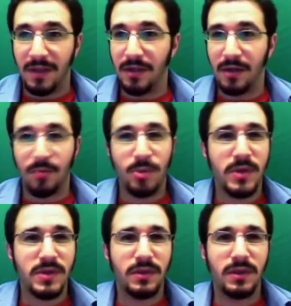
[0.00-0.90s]
in our
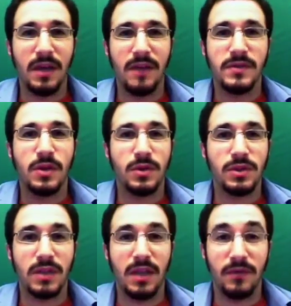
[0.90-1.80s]
personal life,
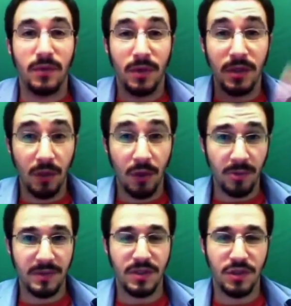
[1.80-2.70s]
social life, or
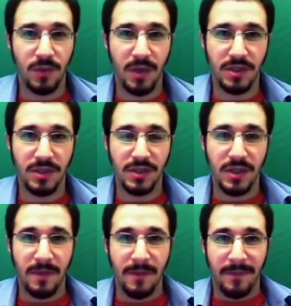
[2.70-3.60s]
global situations,
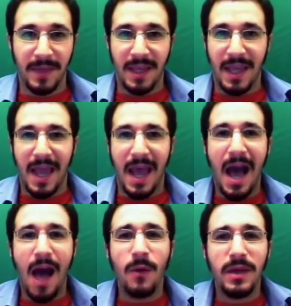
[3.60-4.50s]

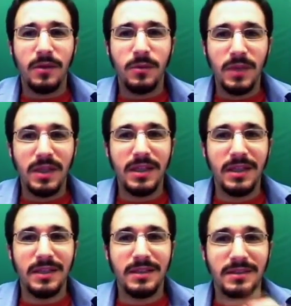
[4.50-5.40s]
how can
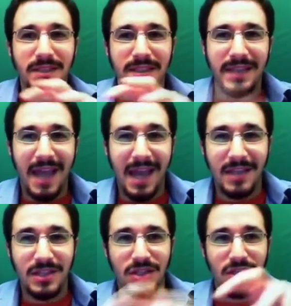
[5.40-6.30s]
we
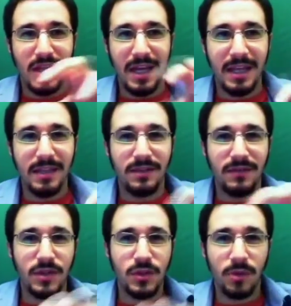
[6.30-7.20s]
detach an
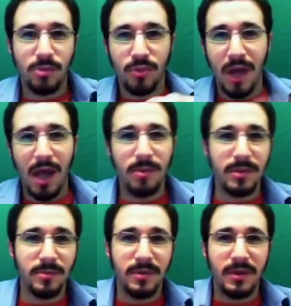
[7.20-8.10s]
individual
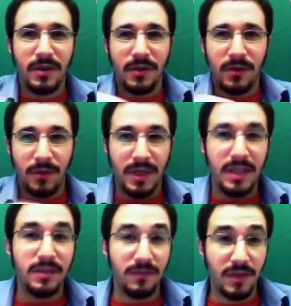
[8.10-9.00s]
problem or an
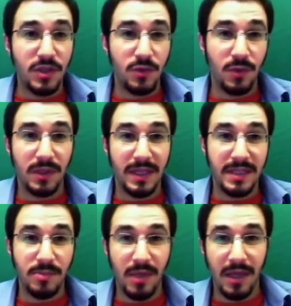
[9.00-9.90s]
individual and
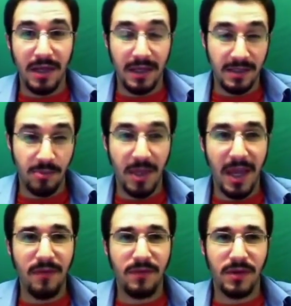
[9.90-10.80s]
his
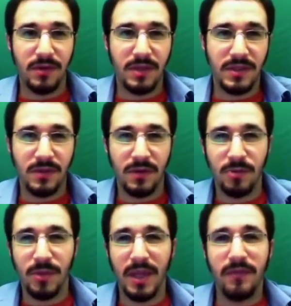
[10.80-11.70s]
behavior, his or
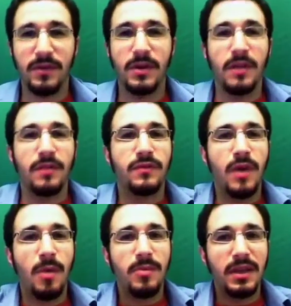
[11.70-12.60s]
her behavior,
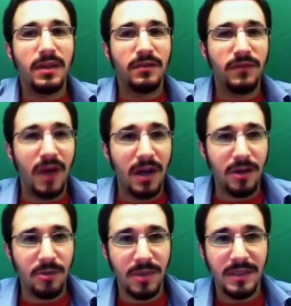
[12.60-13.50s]
from the
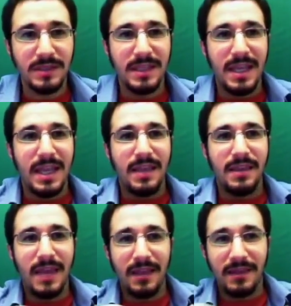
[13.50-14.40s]
environment
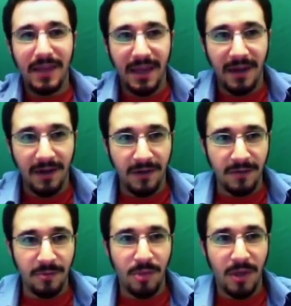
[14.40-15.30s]
that they
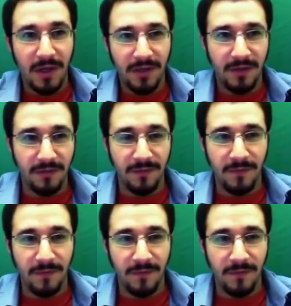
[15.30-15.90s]
are part of?